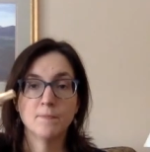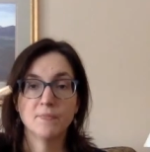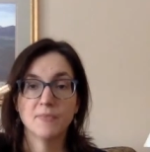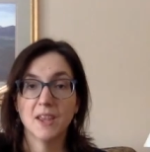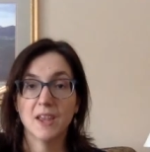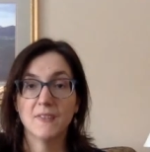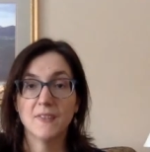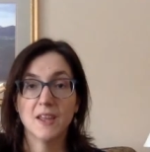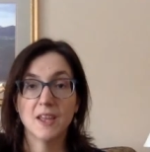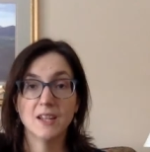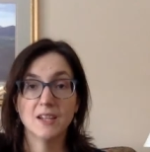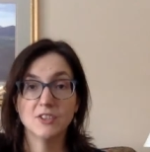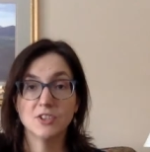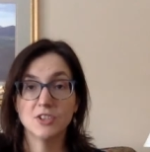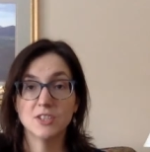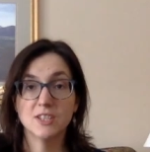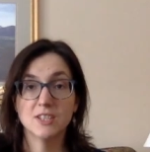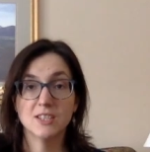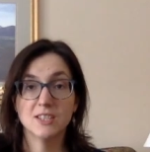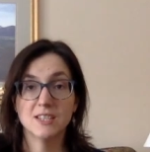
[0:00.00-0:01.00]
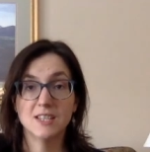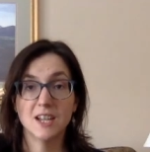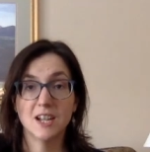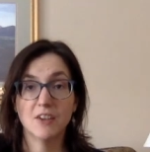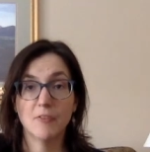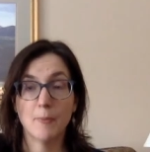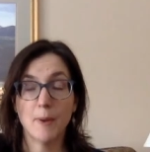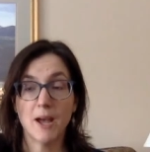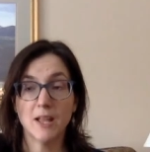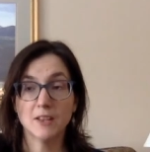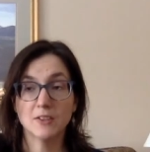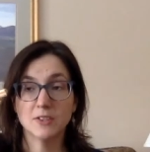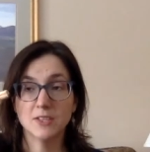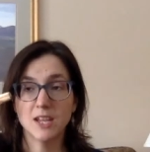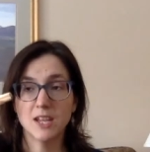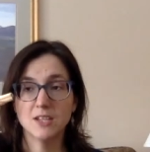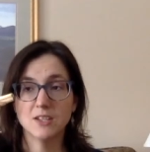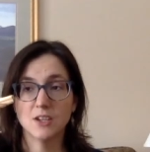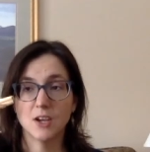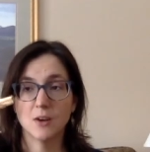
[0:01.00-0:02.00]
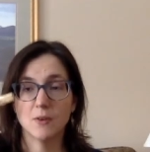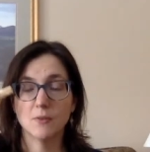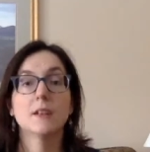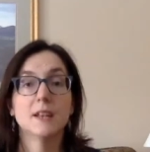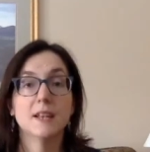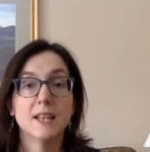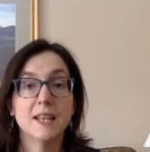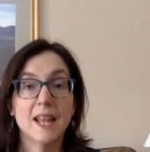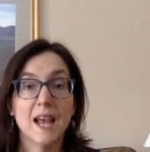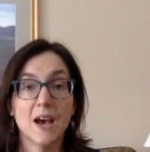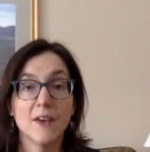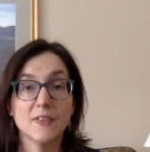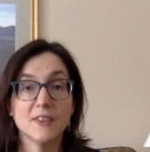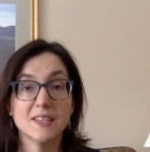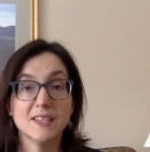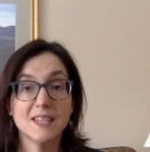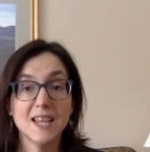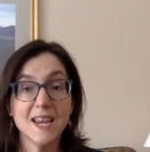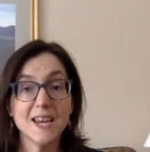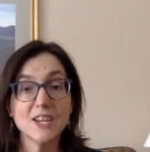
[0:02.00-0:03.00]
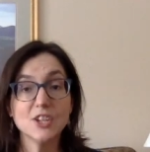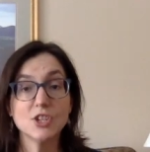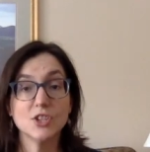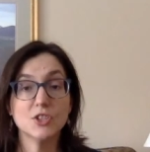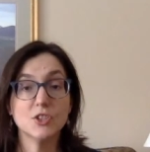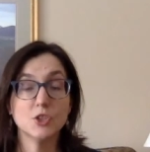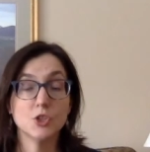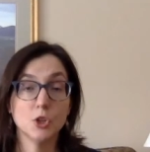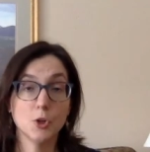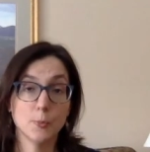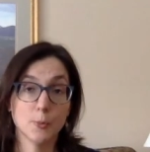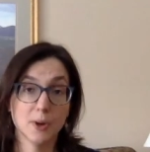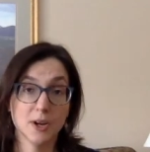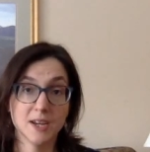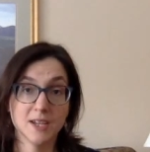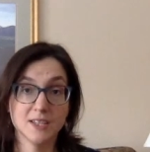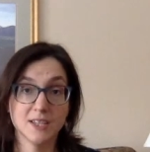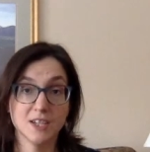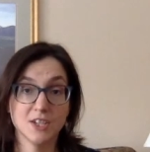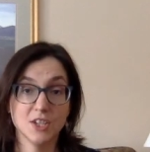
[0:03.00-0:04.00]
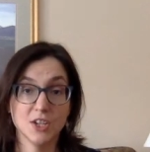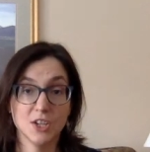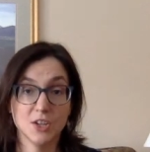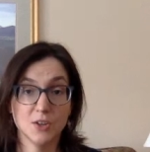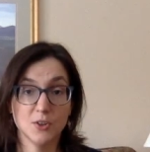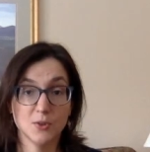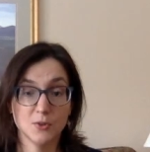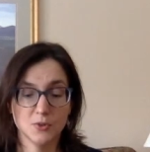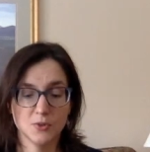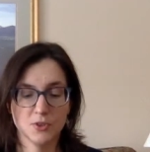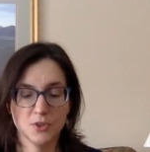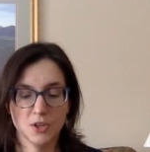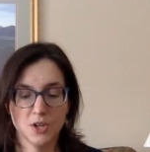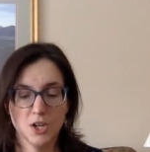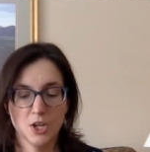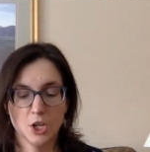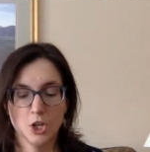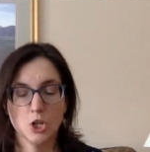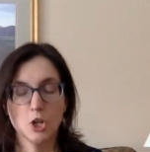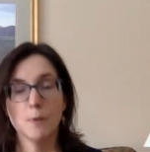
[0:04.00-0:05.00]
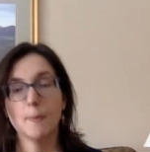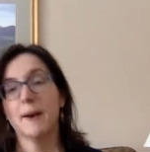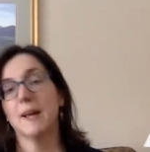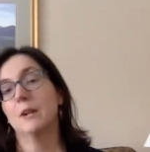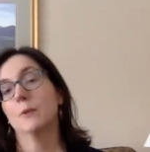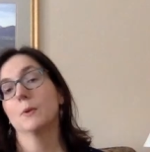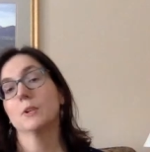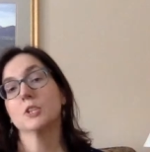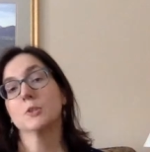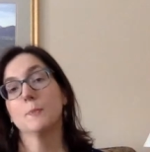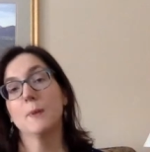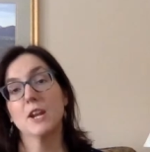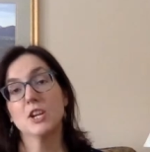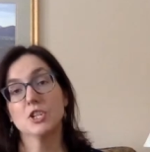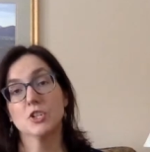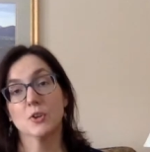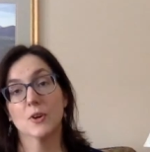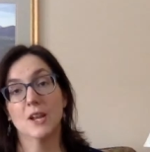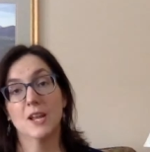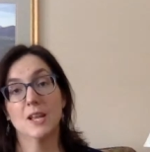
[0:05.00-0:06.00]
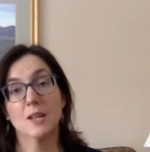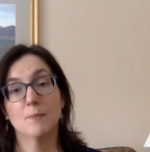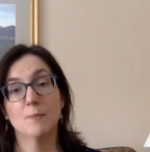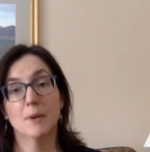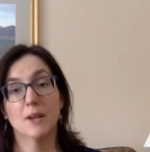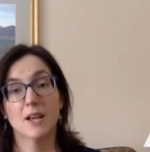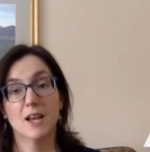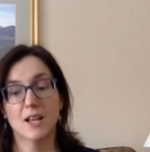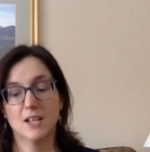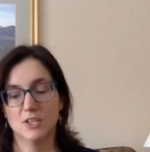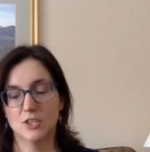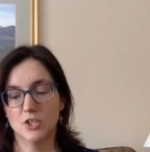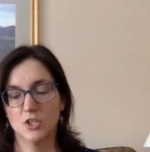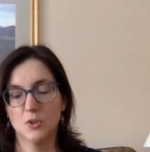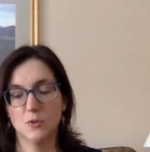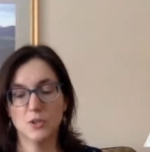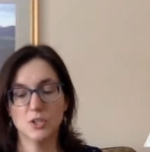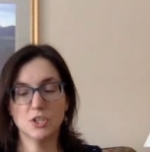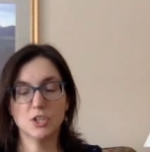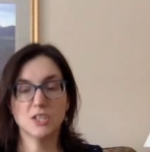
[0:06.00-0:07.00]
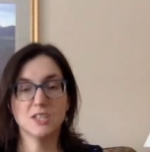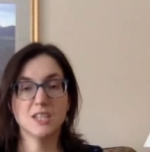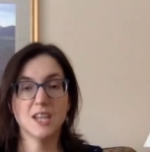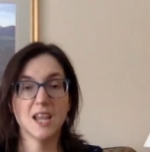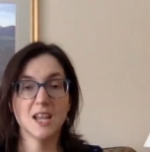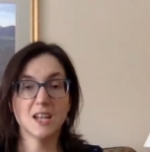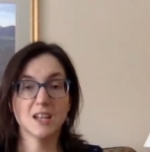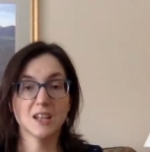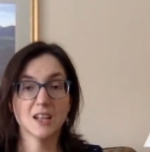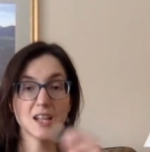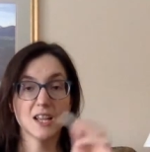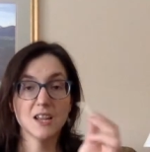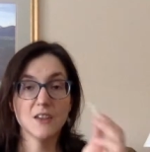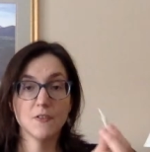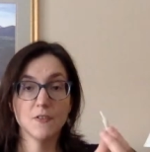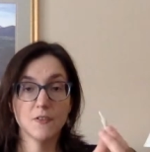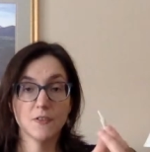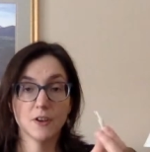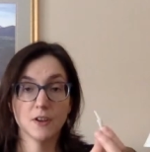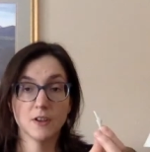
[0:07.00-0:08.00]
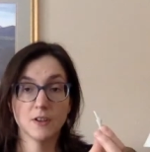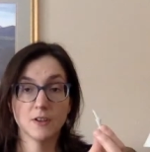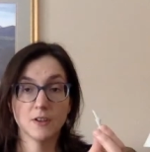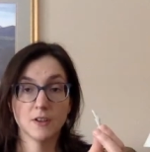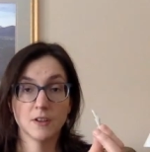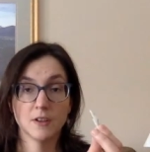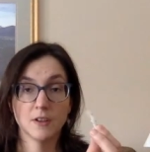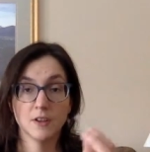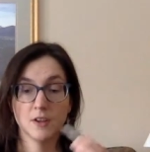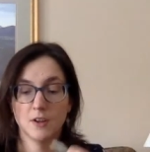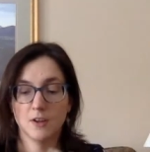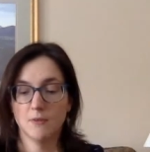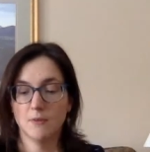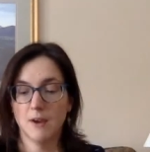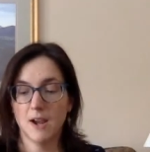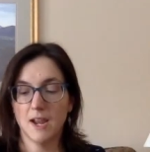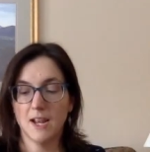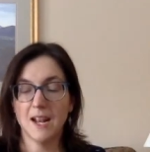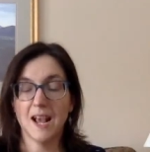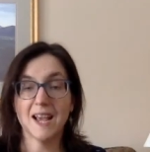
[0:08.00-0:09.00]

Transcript: And then just a stick of Palo Santo. Now, the sage is super easy to use no matter what space you're in because you can just take a leaf, right?